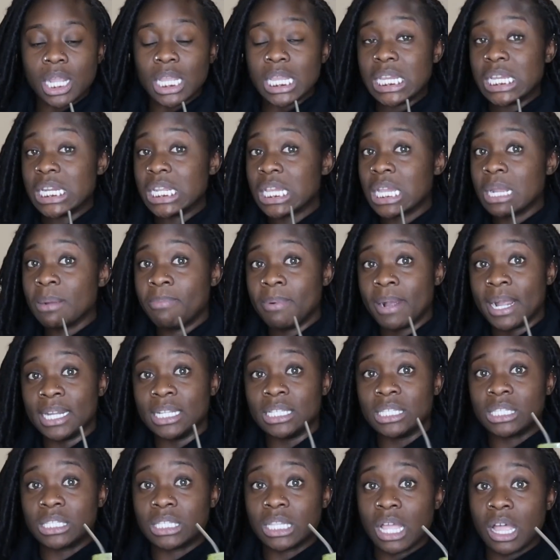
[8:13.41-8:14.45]
Eating it by
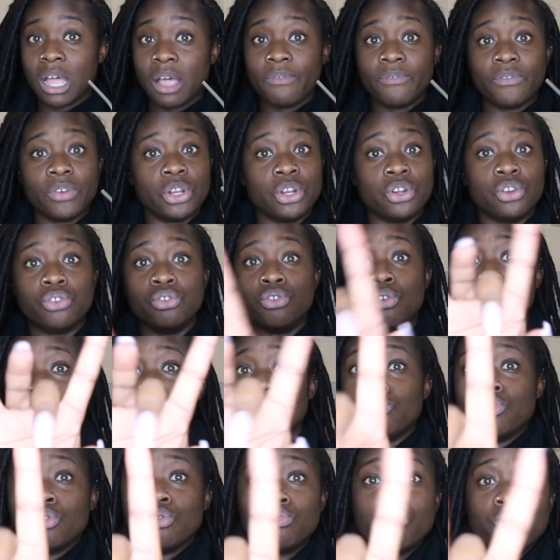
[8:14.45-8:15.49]
itself, no,
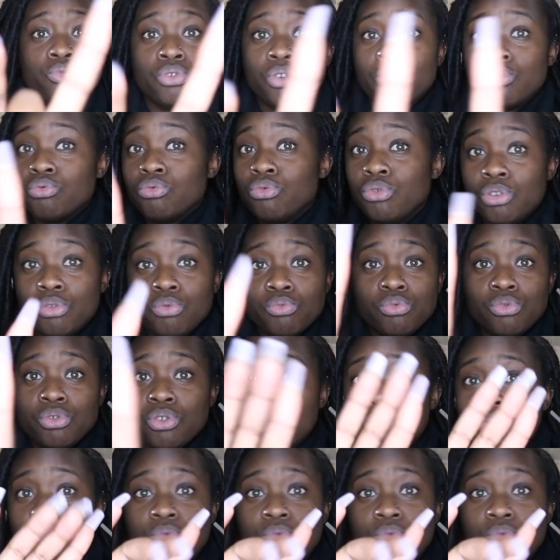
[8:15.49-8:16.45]
no, no, no, no,